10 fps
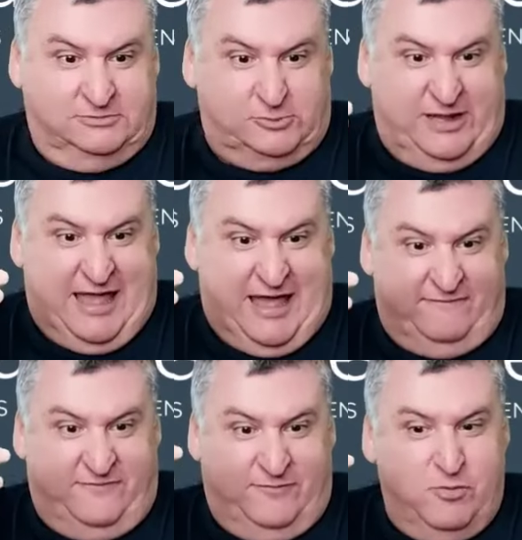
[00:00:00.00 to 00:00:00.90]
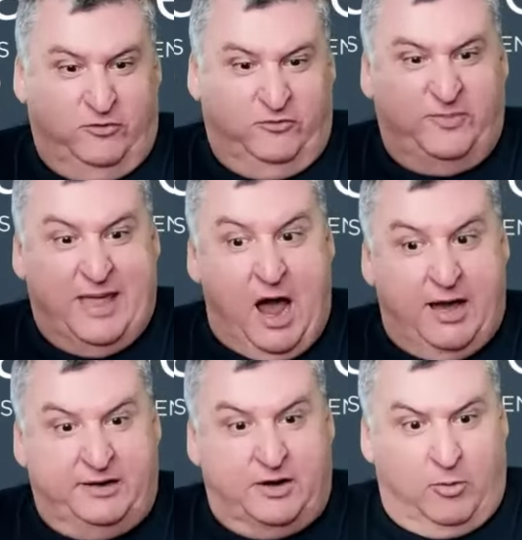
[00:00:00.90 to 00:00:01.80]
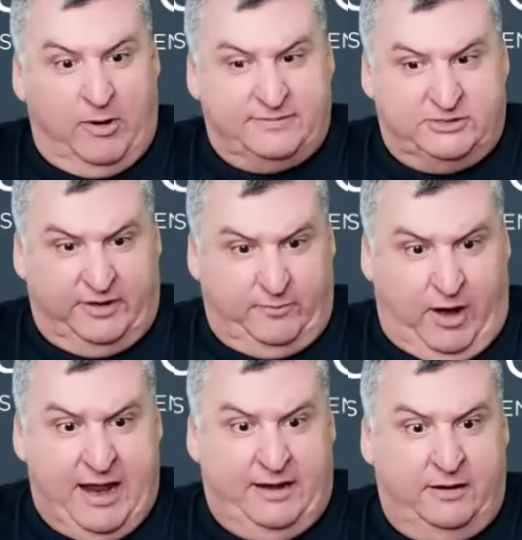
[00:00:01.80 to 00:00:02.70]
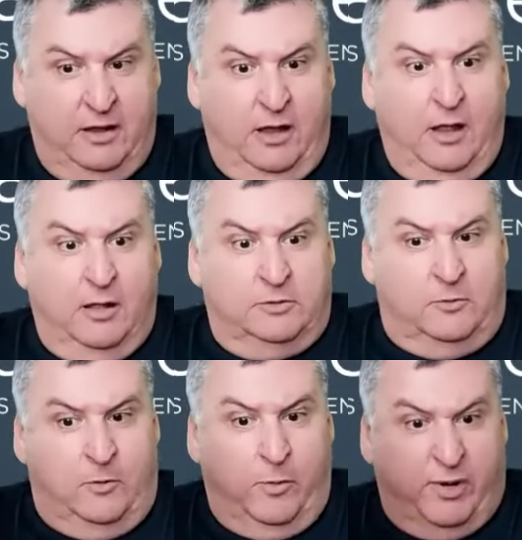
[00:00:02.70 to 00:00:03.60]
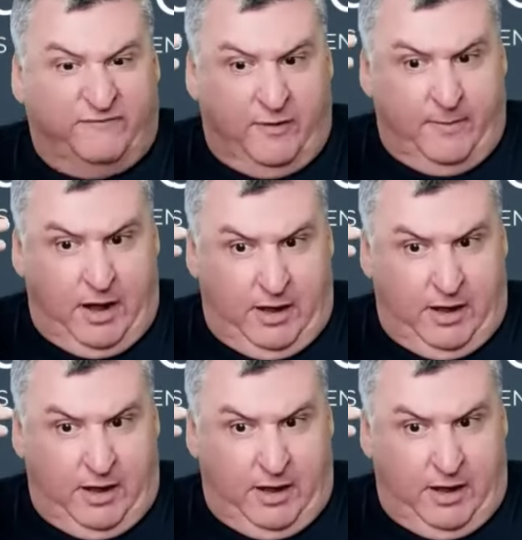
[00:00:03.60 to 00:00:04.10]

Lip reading: we have moved beyond our reptilian brain. But from